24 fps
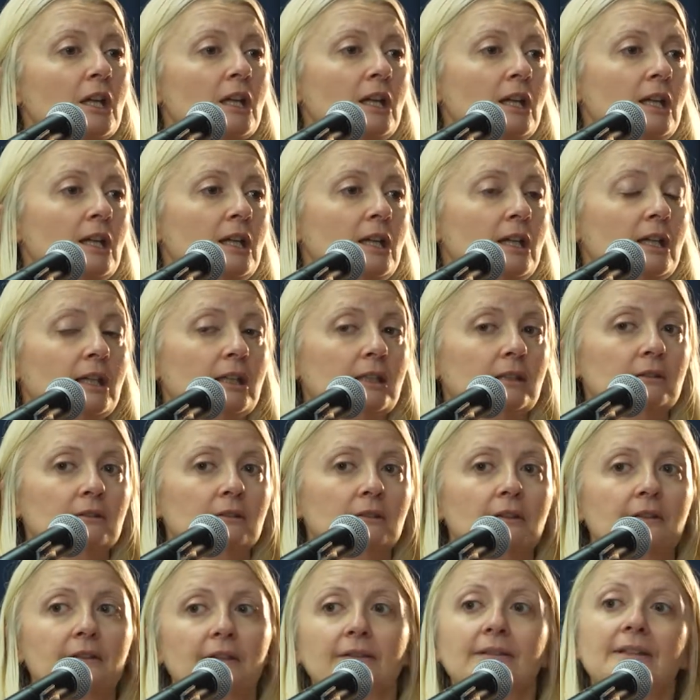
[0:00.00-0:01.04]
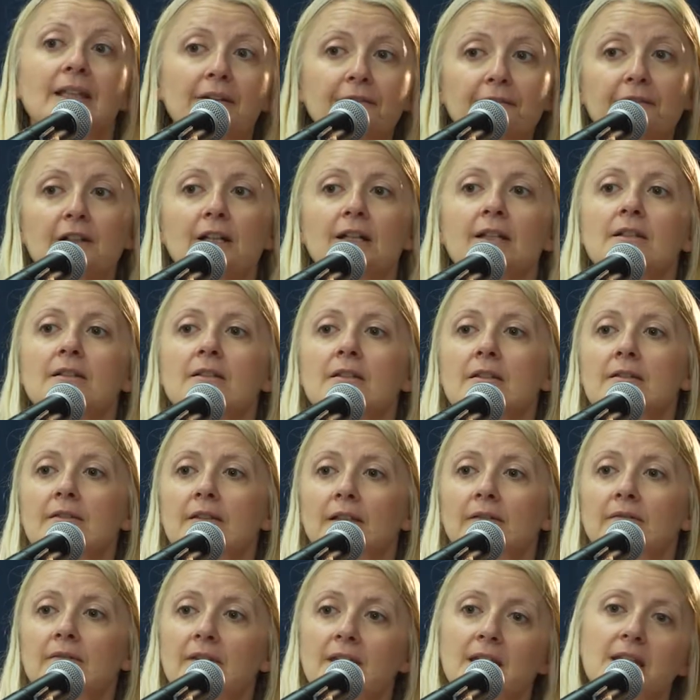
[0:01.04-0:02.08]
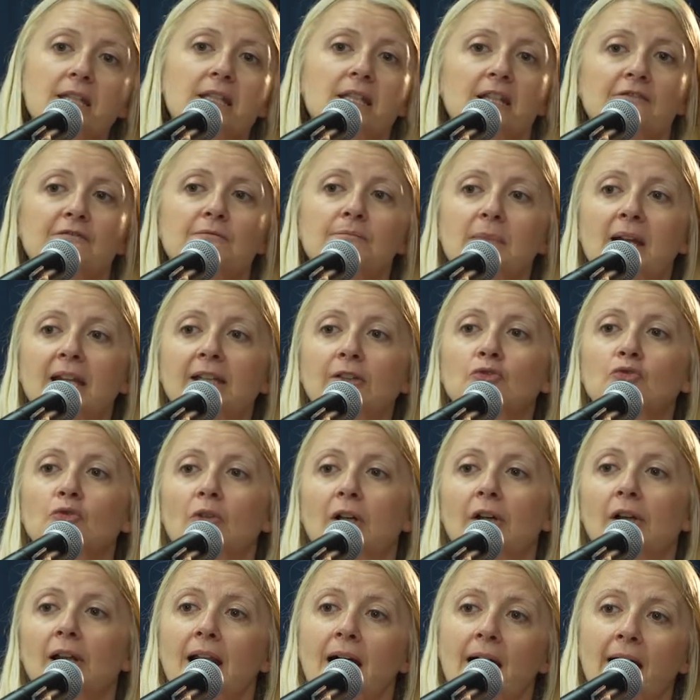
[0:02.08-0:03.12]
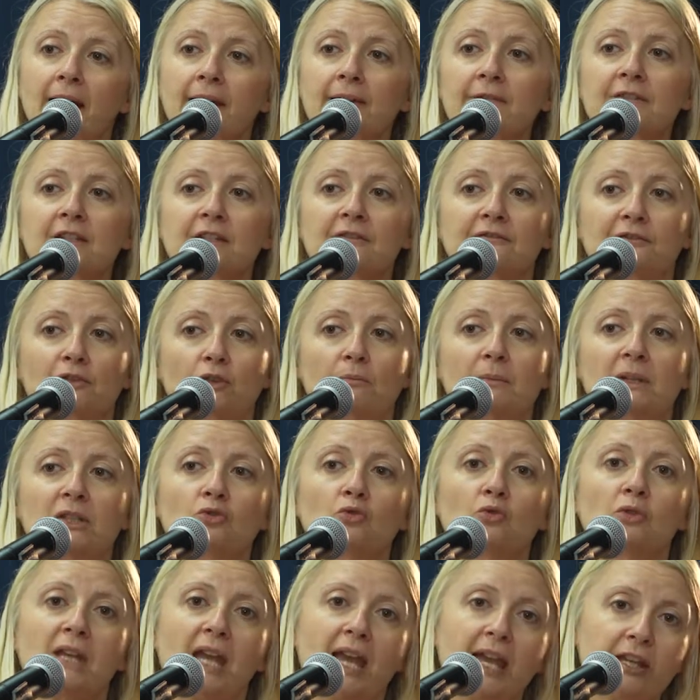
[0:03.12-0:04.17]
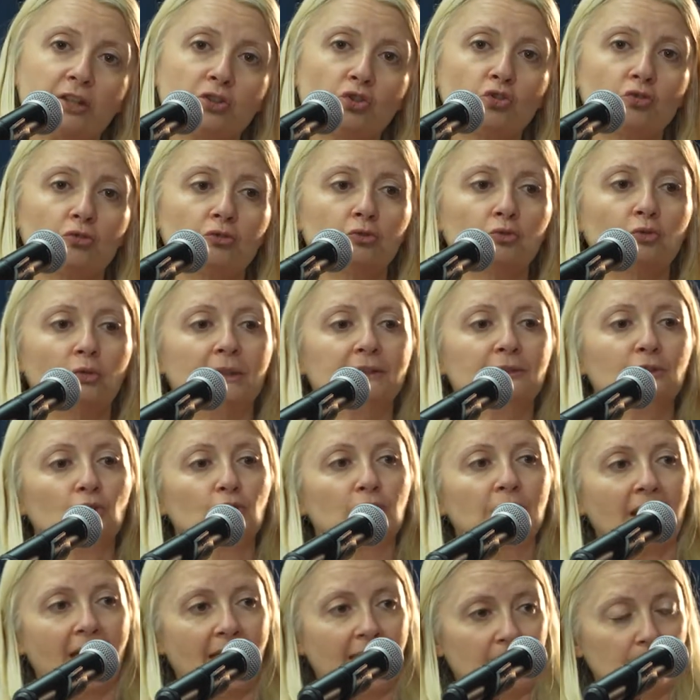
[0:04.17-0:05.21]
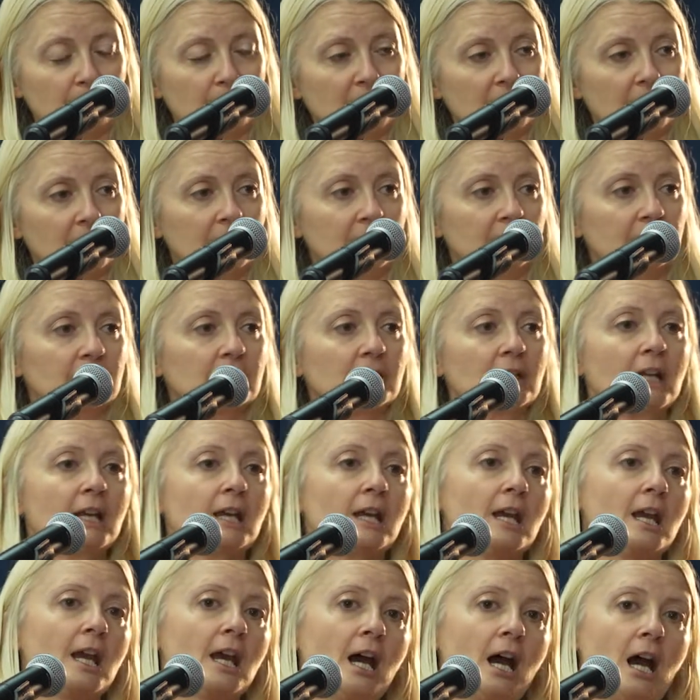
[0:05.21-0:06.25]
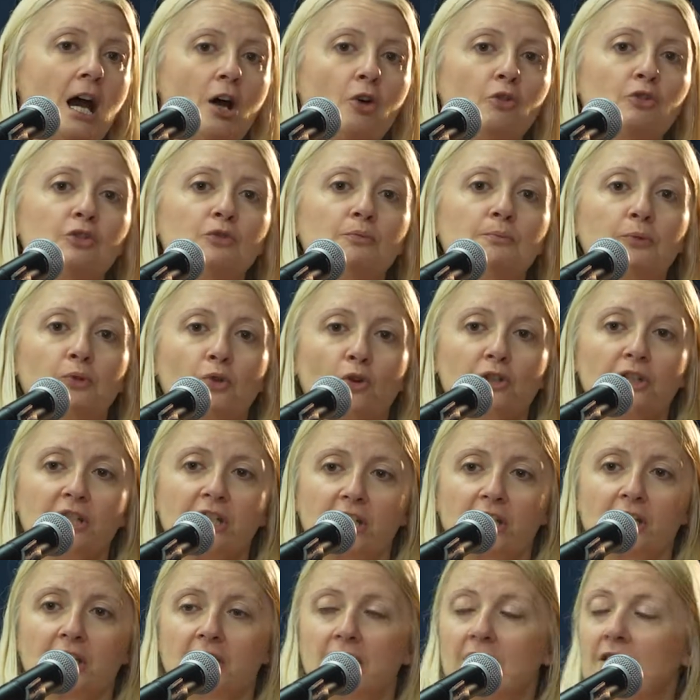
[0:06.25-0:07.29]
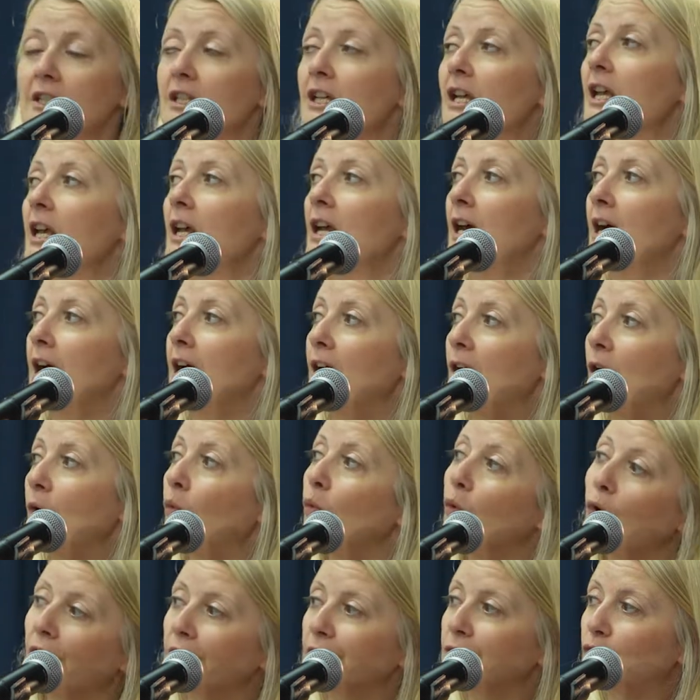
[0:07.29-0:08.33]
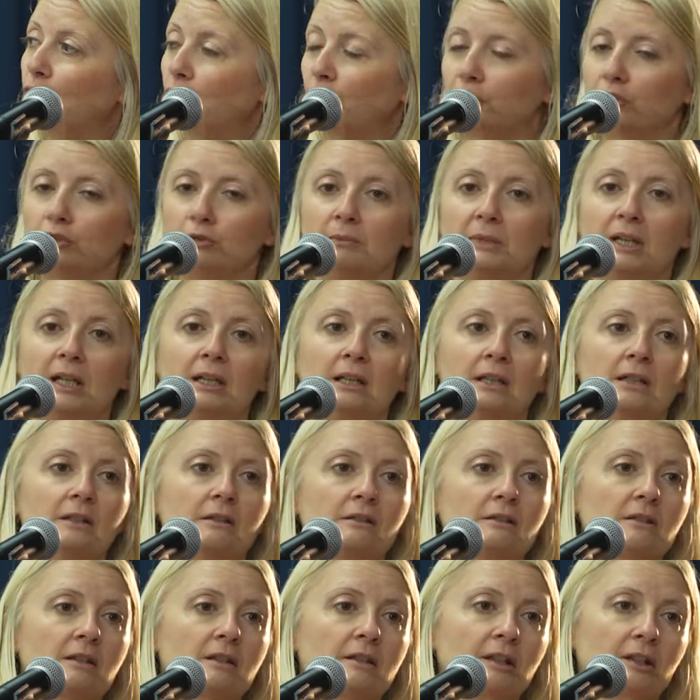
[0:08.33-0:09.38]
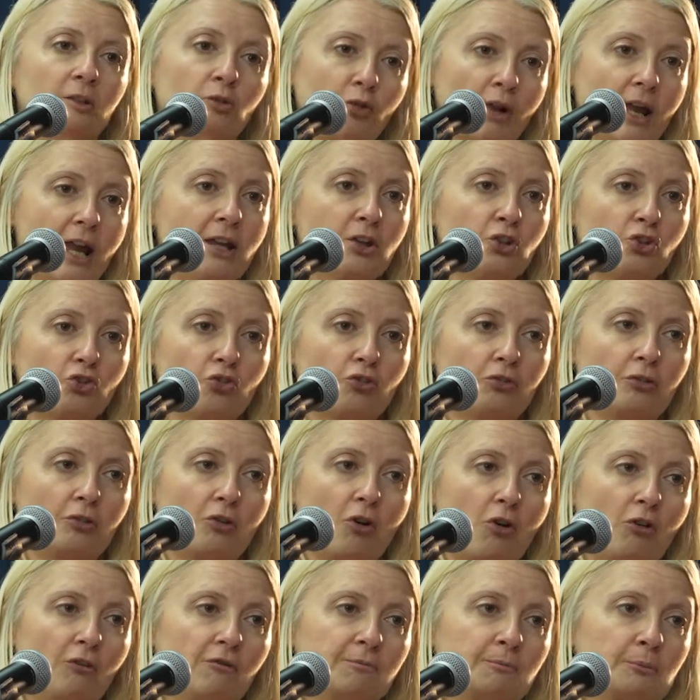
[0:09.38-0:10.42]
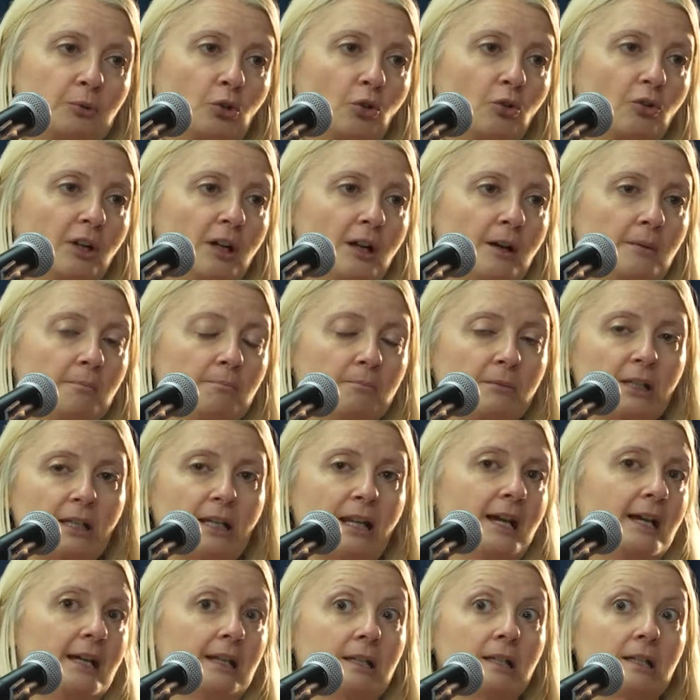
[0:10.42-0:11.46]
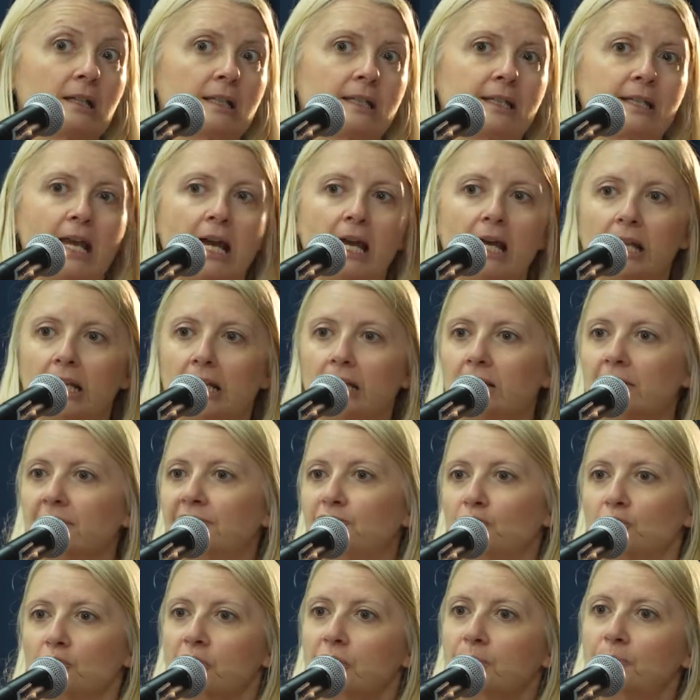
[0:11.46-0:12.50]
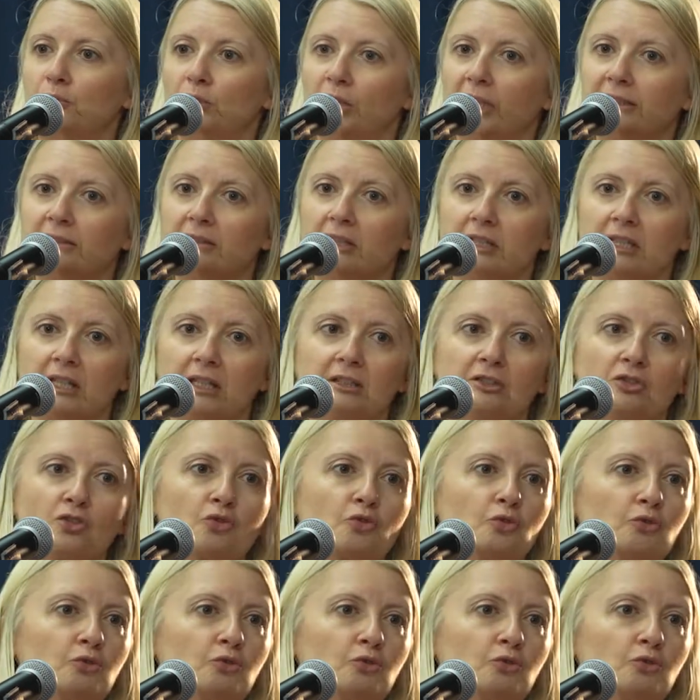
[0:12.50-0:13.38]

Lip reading: and the difference that these have made to our lives, from education to entertainment, how you process Word documents, the creation of programs like Excel for spreadsheets to